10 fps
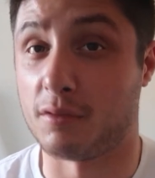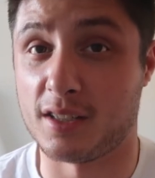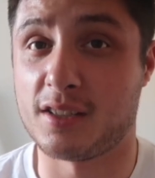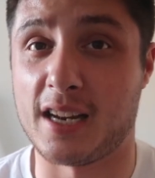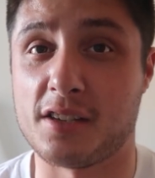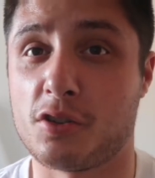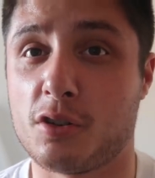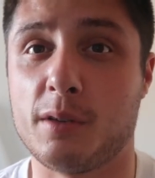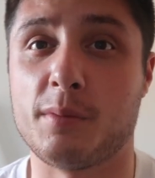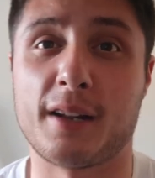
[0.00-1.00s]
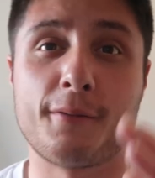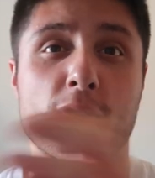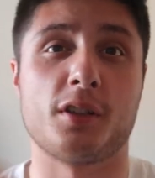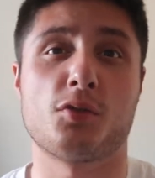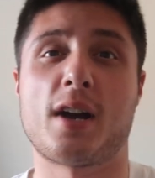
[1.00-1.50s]
This season coming, but I
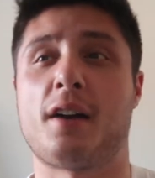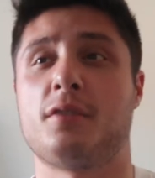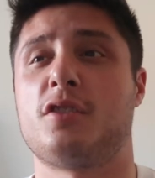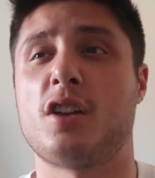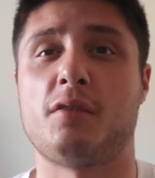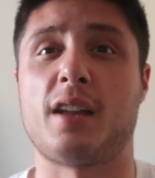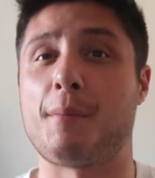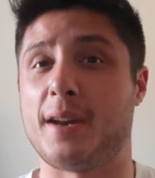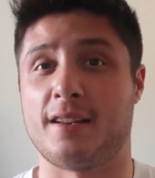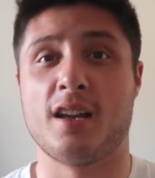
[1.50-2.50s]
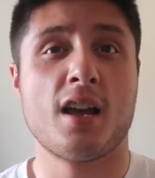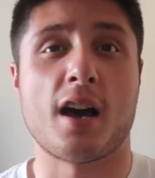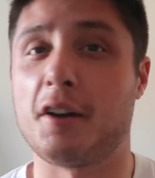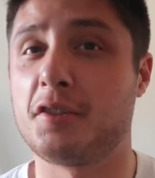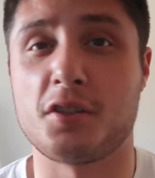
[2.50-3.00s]
thought the ground, certainly, I mean,
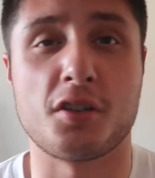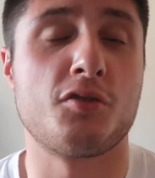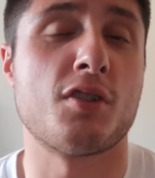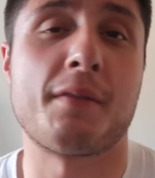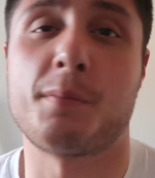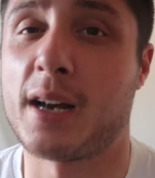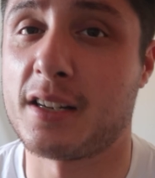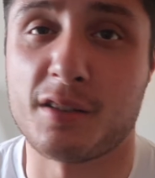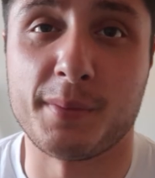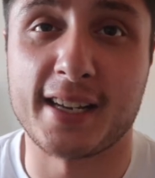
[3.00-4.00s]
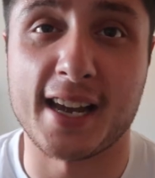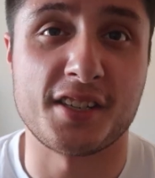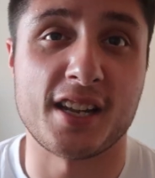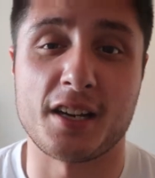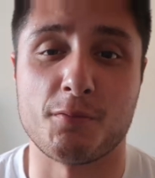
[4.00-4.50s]
I was used to drive past the McCain
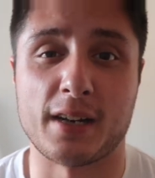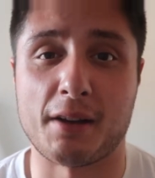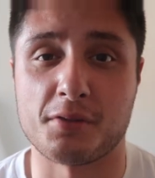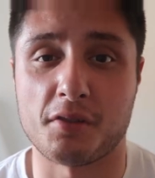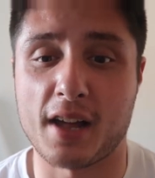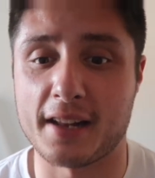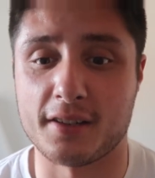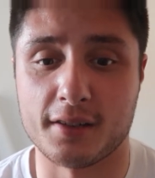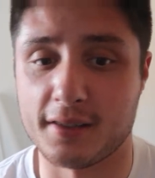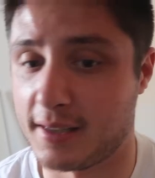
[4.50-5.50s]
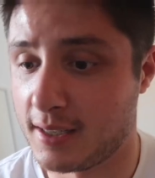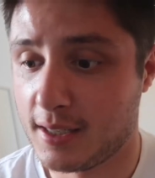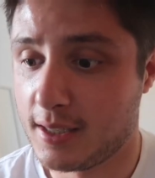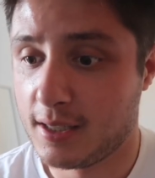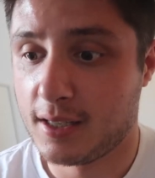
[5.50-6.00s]
Stadium when I was a lad, and
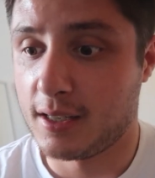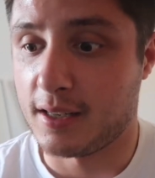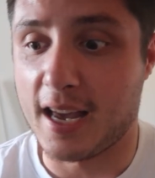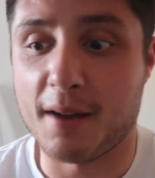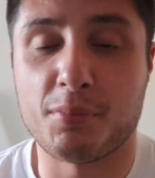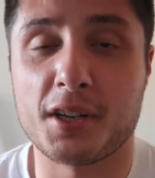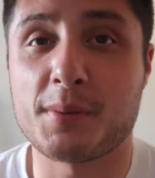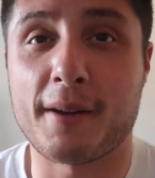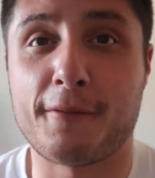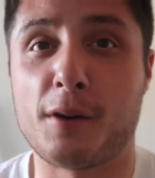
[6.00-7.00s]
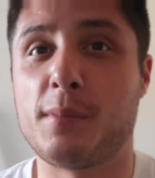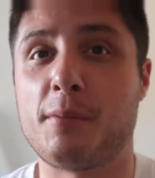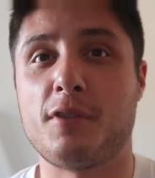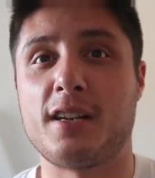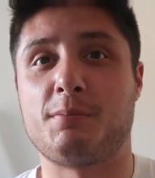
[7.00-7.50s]
yeah, it brings back fond
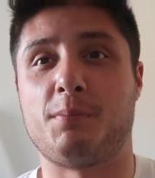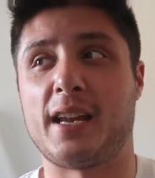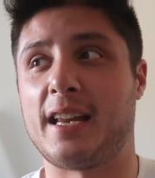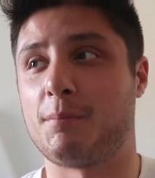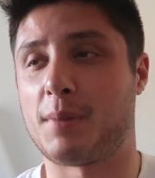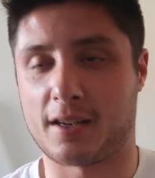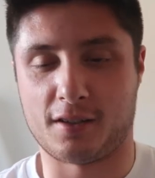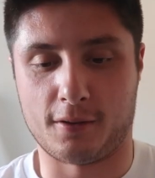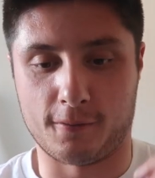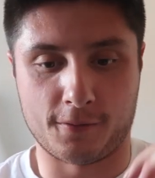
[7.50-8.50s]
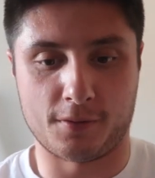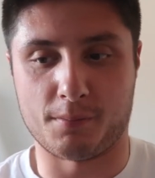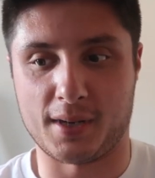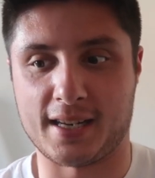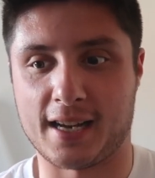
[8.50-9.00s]
memories being back of
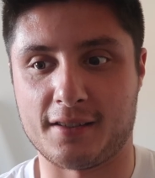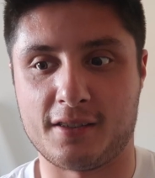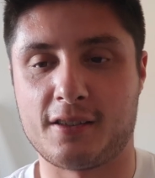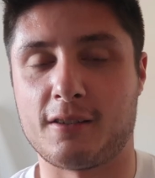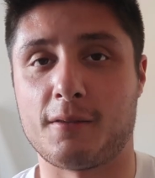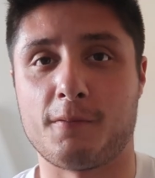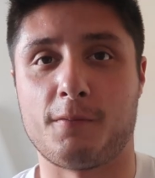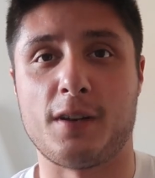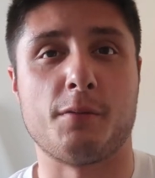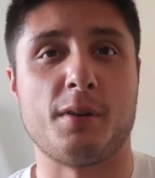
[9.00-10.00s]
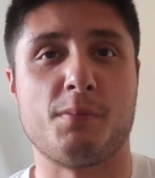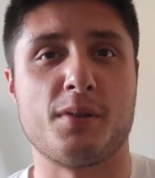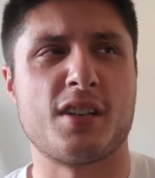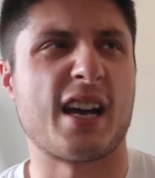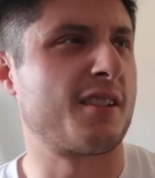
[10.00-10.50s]
my dad's VW
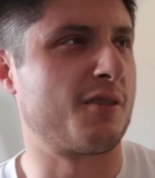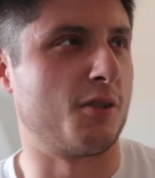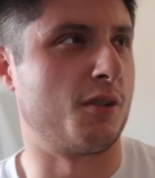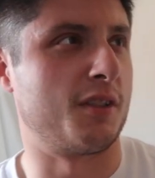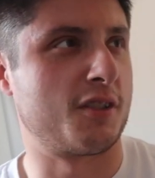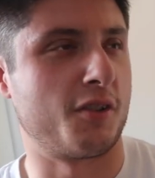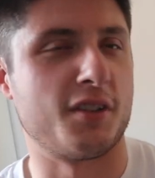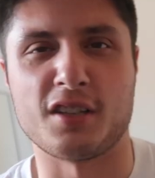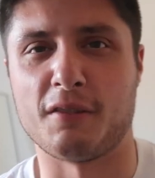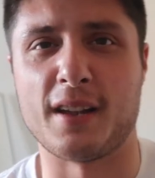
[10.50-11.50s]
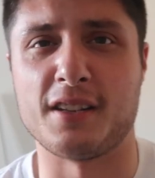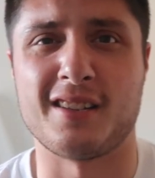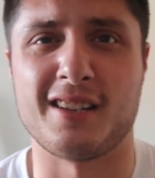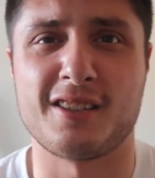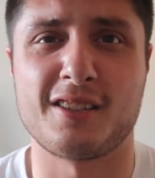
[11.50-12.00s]
Passat or his Toyota
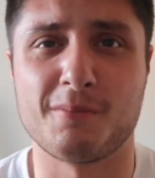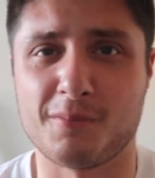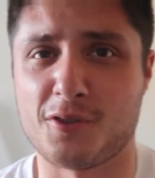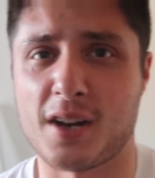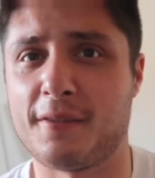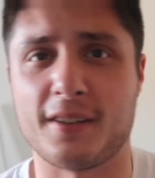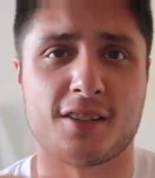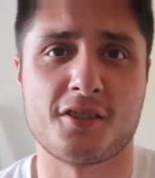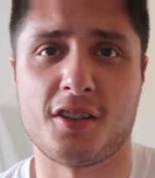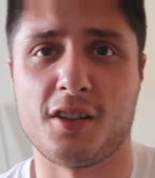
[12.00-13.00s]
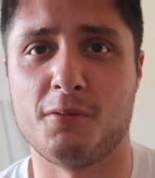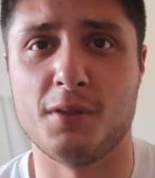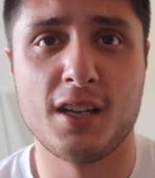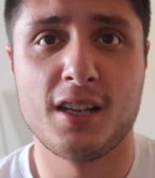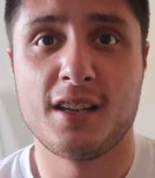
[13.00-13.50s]
Aventus driving to
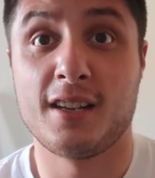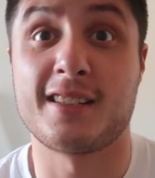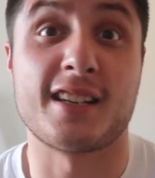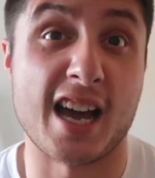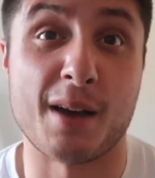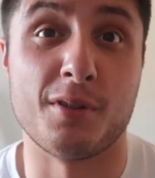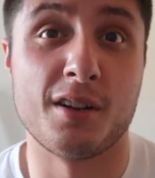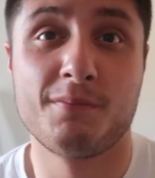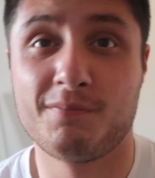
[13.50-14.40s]
Scarborough.